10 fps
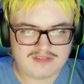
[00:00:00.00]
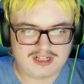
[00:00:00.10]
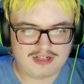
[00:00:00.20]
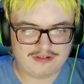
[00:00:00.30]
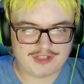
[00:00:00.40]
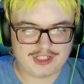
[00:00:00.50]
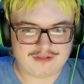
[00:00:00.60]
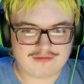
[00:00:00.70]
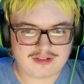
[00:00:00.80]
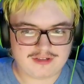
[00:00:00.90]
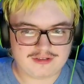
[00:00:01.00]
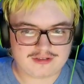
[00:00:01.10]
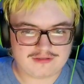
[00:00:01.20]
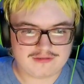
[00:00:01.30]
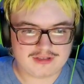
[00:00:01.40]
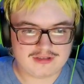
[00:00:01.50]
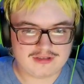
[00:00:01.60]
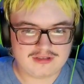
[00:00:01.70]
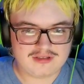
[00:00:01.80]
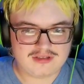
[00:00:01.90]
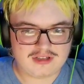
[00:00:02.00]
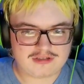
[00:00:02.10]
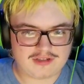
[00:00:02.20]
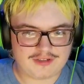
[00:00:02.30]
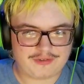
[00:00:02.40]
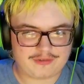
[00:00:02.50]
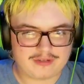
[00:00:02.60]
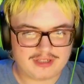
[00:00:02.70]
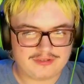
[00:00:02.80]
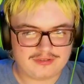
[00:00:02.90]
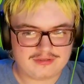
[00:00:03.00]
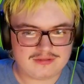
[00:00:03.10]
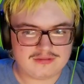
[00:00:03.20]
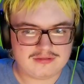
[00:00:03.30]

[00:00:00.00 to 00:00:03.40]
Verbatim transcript: Oh, no. Where are you going? Across the grass or something?